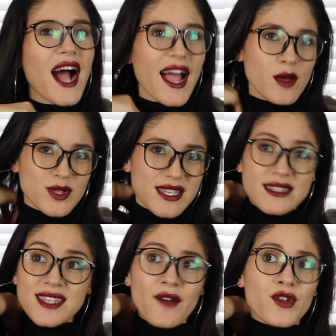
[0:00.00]
It was
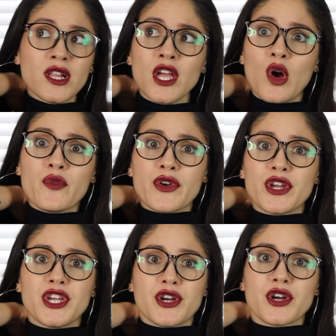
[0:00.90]
definitely over
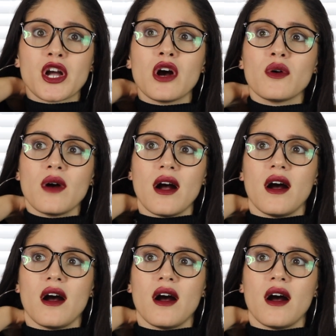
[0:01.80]
a year ago,